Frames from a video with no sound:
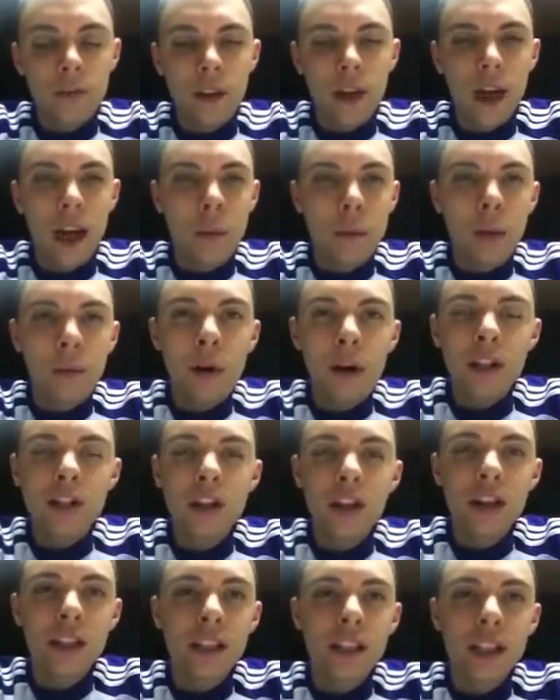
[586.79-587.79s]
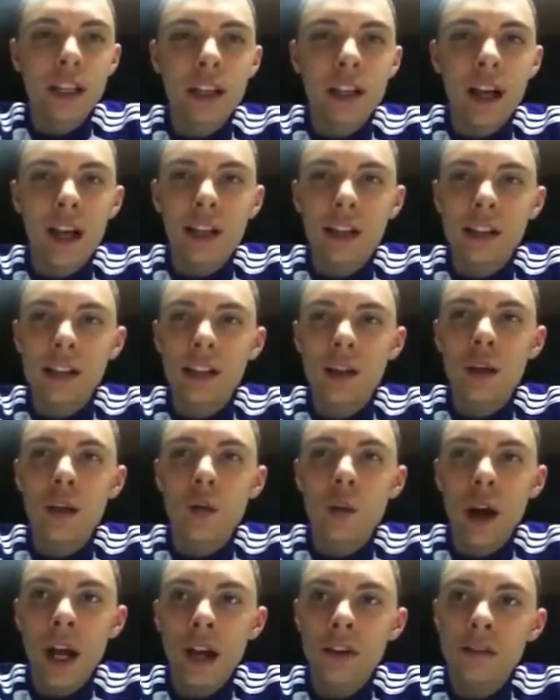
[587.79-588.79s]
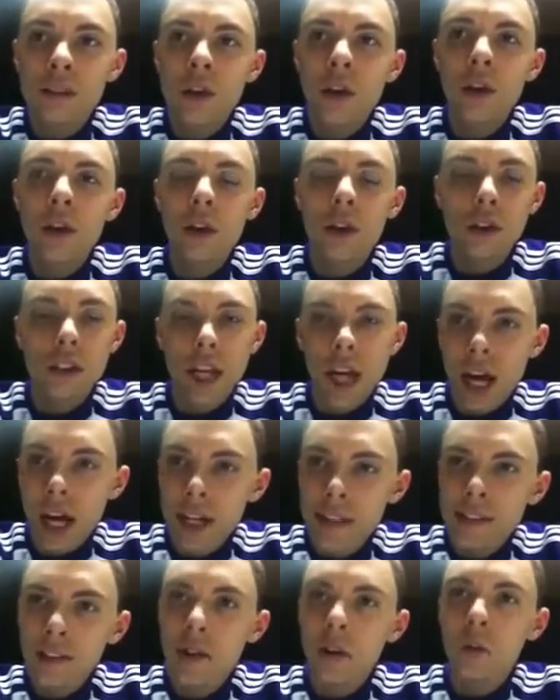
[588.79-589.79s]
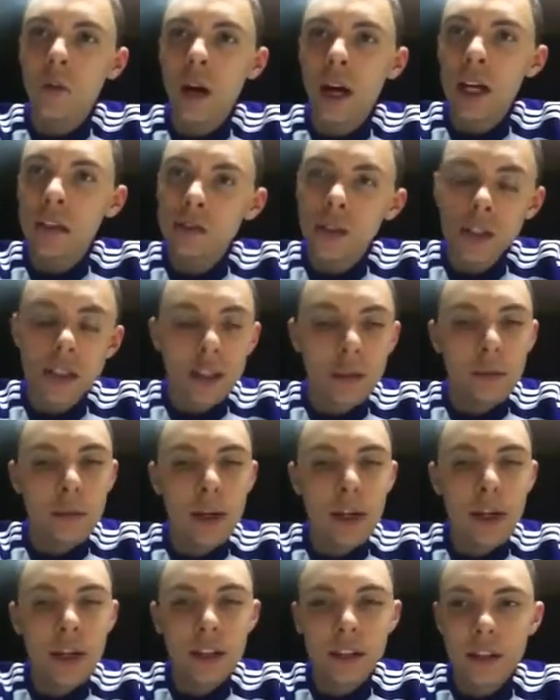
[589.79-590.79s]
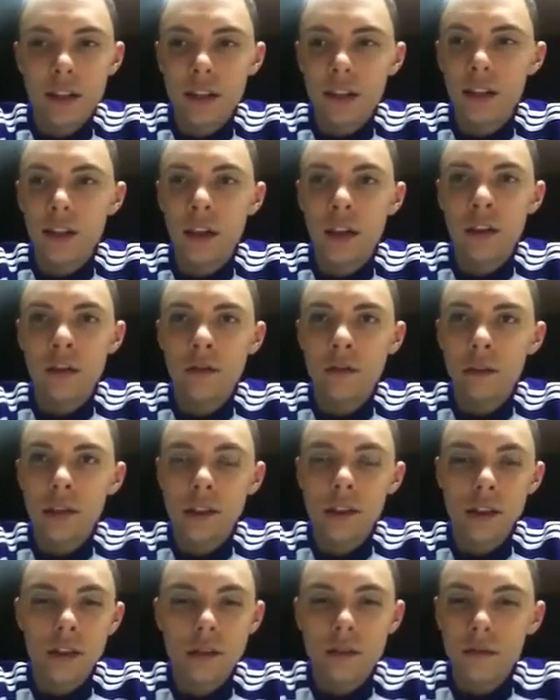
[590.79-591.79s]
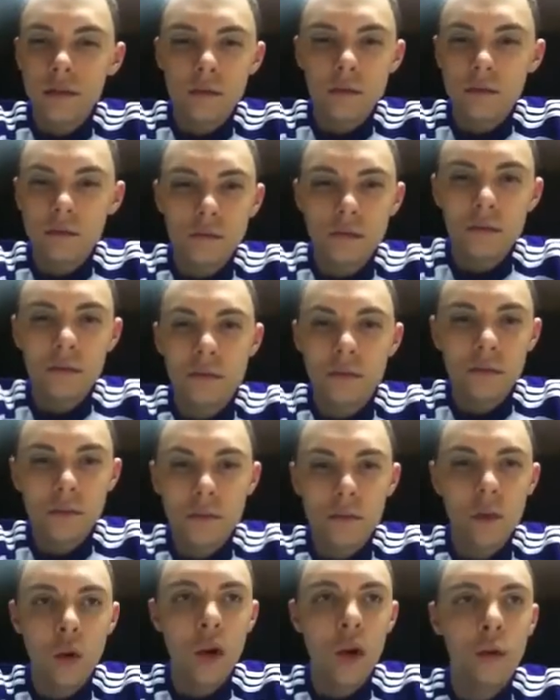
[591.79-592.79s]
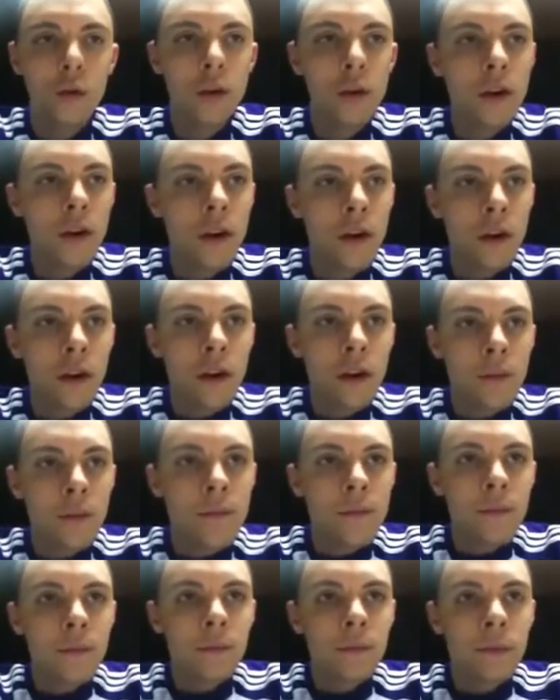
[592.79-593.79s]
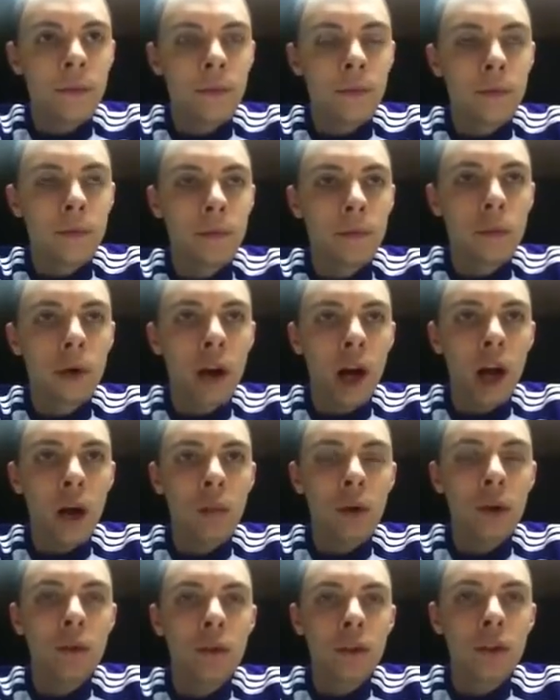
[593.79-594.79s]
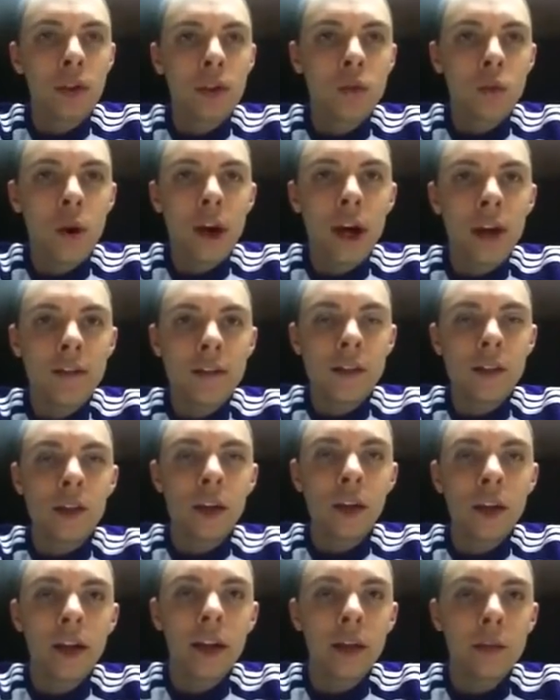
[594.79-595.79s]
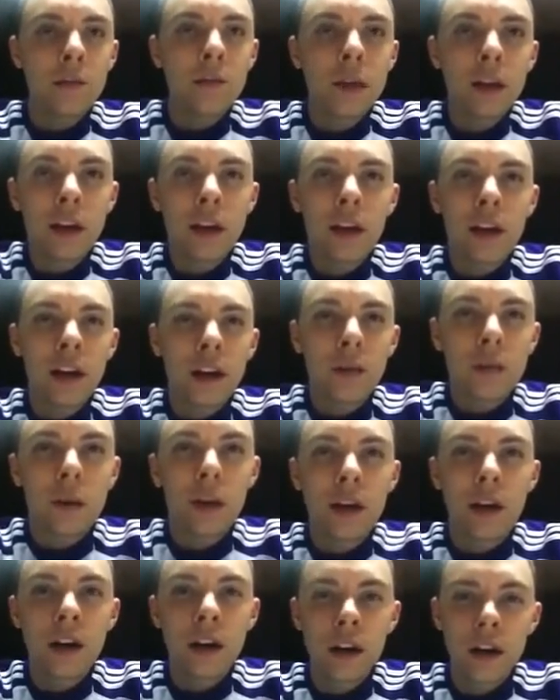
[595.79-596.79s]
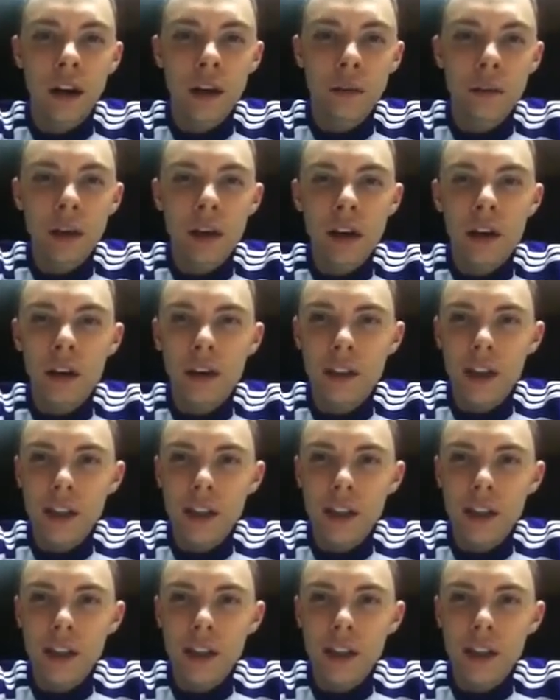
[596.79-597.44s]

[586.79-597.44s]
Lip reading: And I remember I started seeing like these little waves, you know, little tides, little waves, nothing big, you know, just normal. But I remember these waves, they started getting bigger and bigger and bigger.